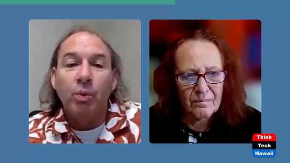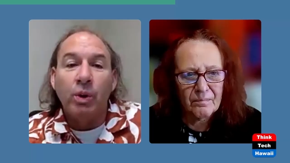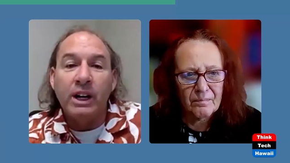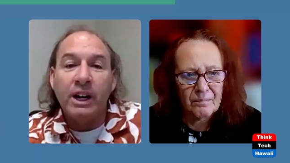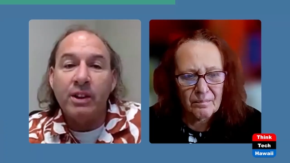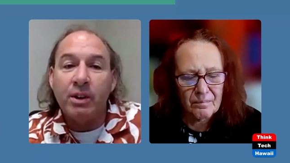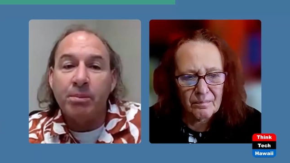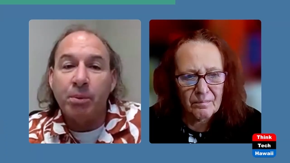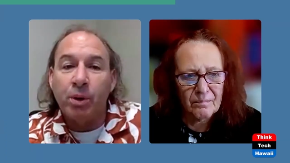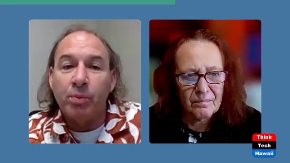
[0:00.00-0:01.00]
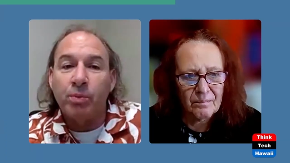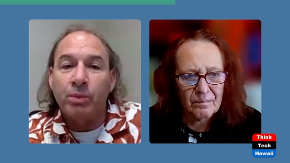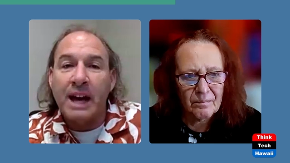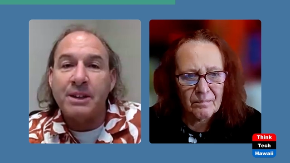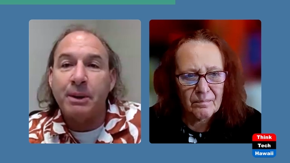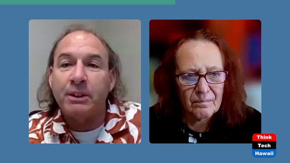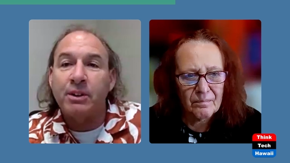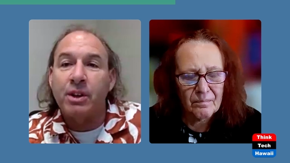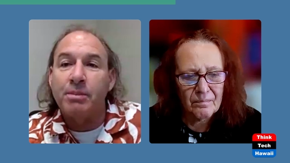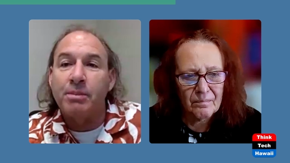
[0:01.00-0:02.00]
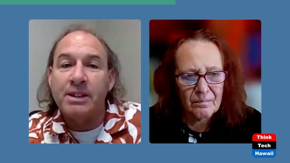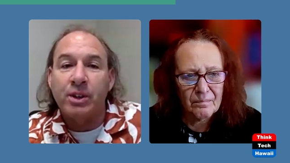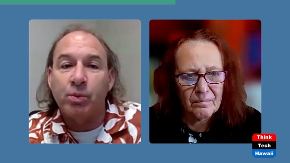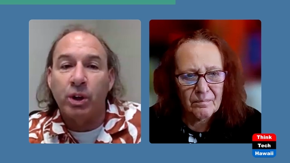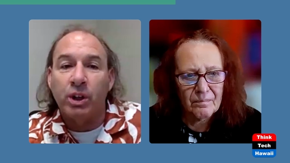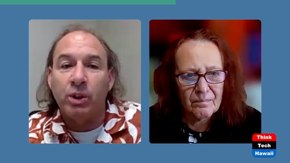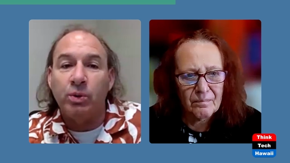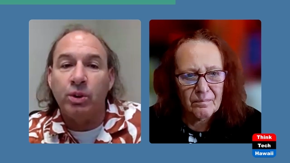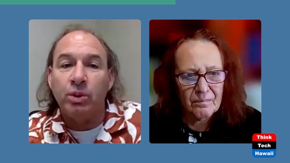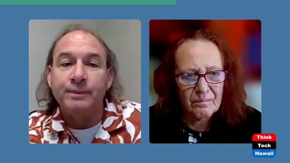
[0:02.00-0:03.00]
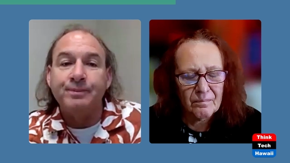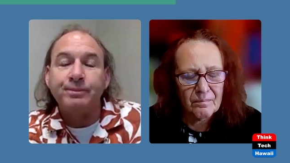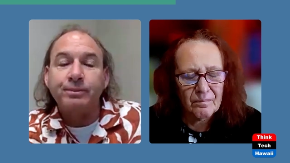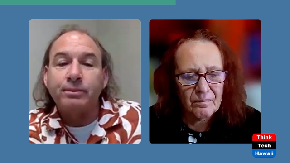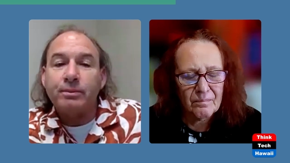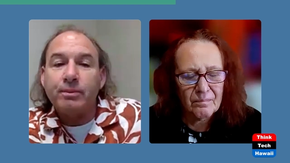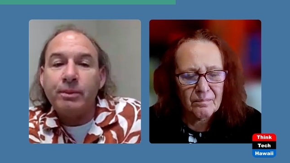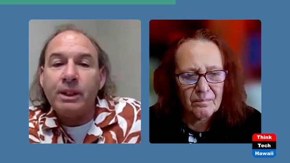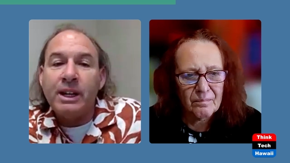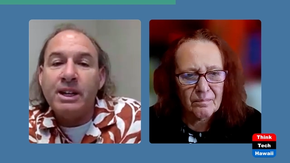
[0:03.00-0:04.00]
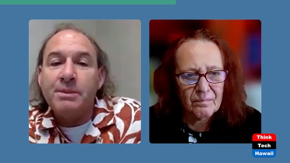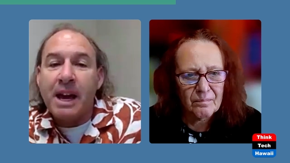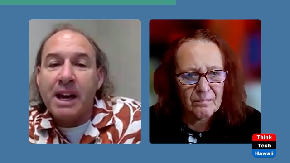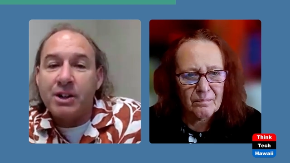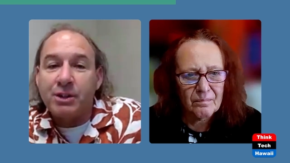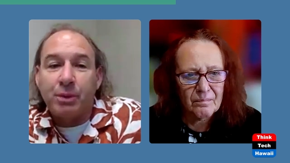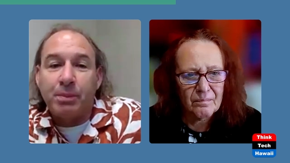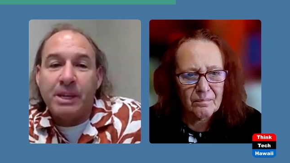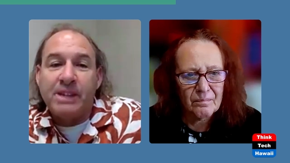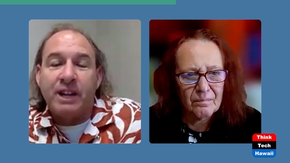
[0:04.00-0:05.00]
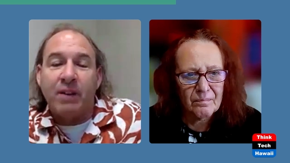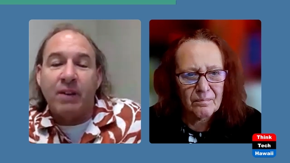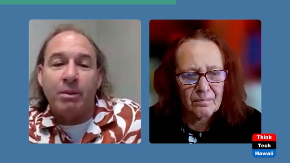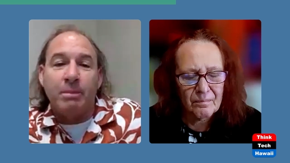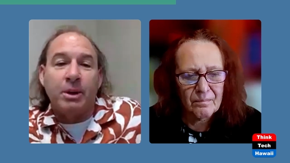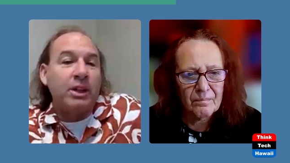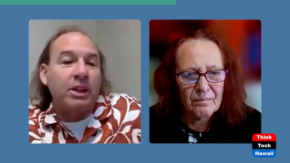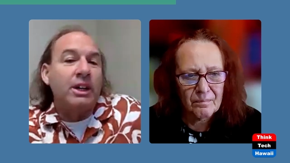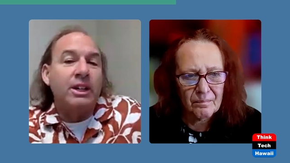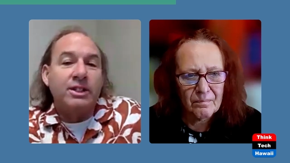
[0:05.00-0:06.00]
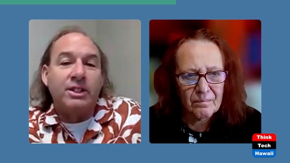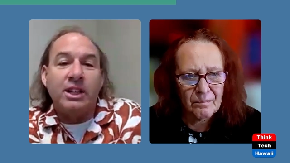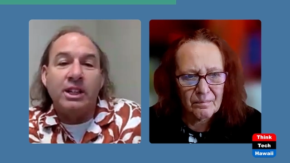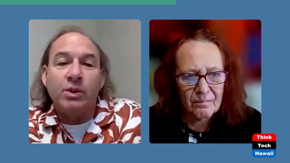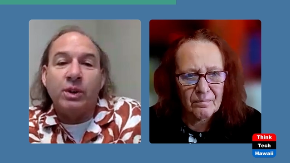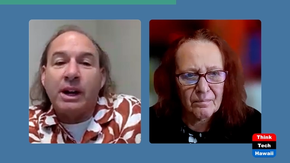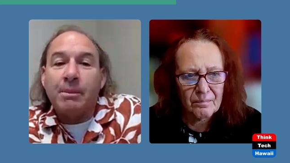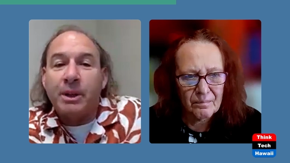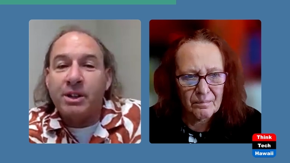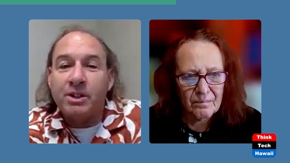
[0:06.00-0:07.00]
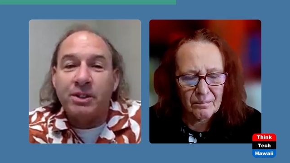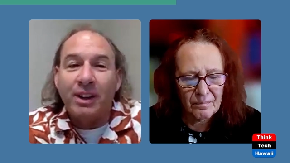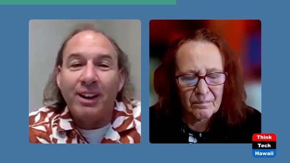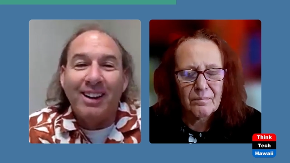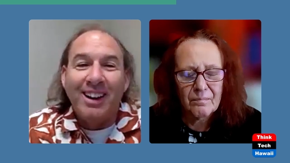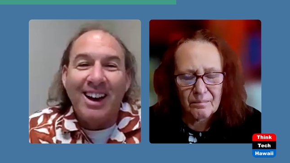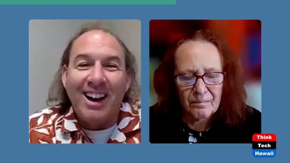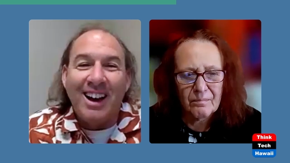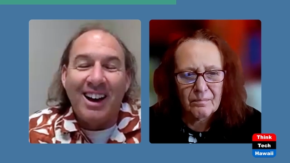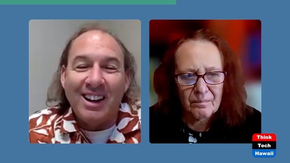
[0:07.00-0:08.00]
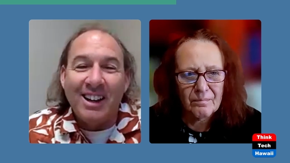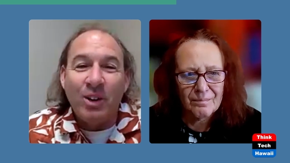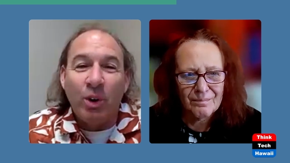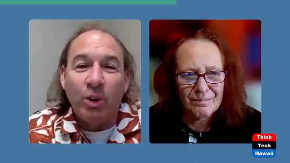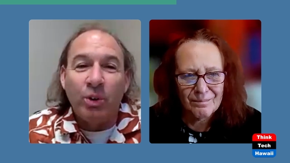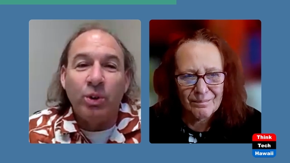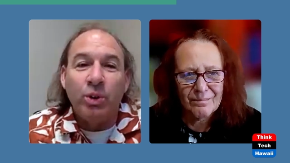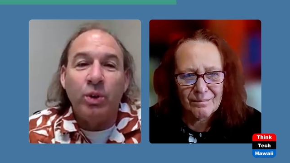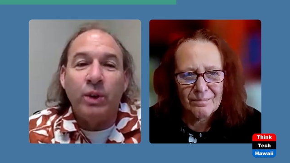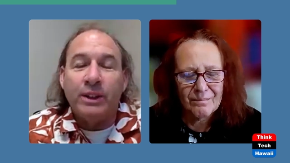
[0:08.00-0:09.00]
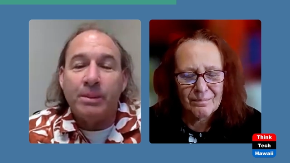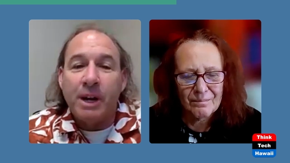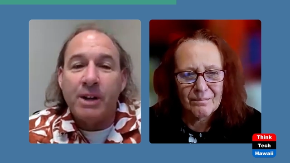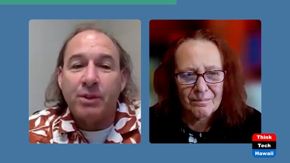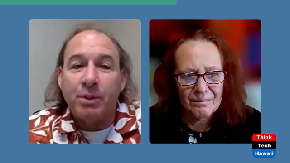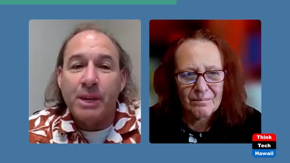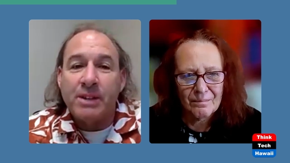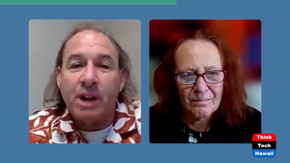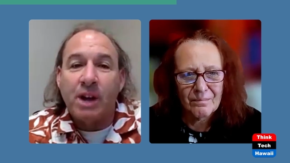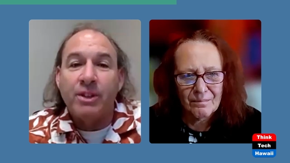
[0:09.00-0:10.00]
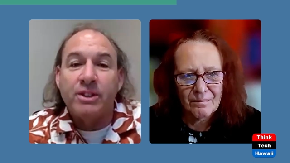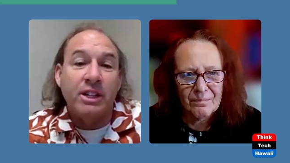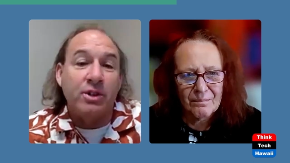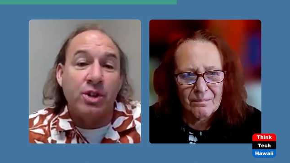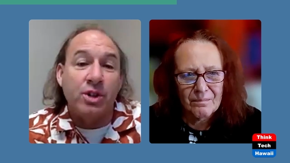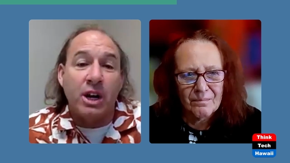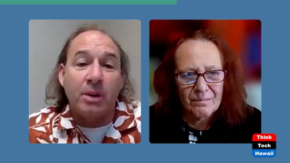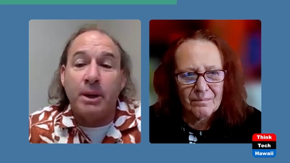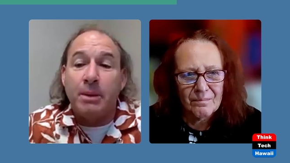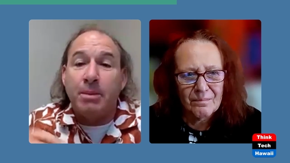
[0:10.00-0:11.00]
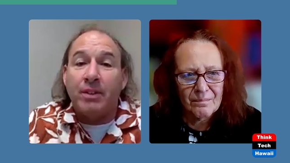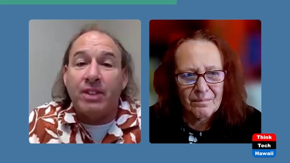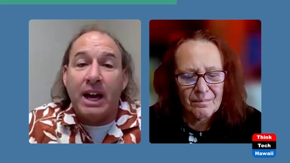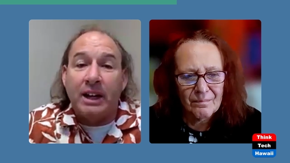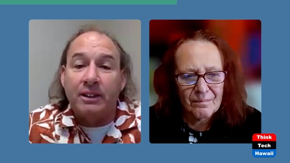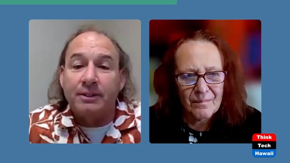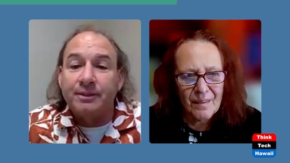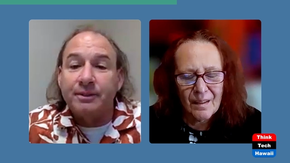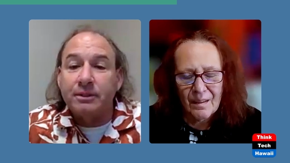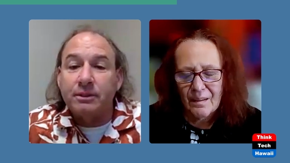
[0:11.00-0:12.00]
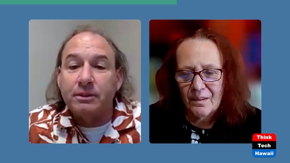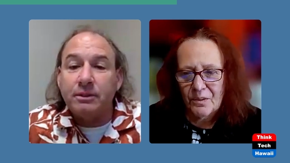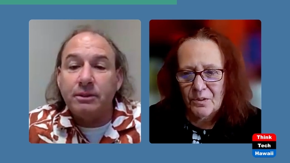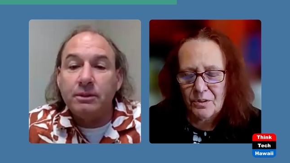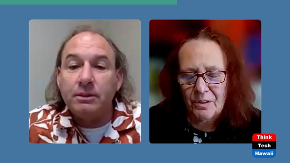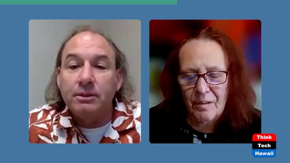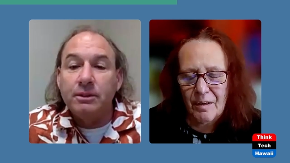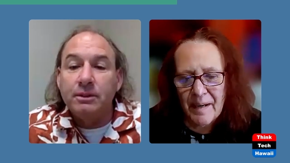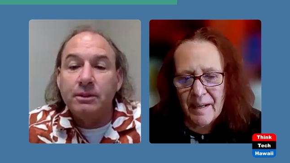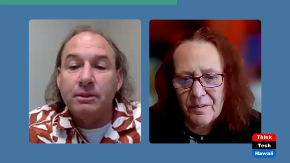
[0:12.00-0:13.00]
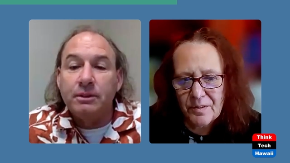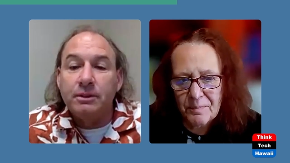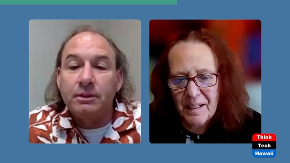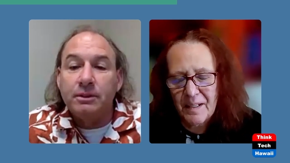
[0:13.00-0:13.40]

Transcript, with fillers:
Speaker 1: One other important aspect of the amazing work you do is Mayors for Peace. And I remember seeing you a couple years uh, in Honolulu at the Mayors for Peace conference. Could you share a bit about that?
Speaker 2: Sure. Well, Mayors for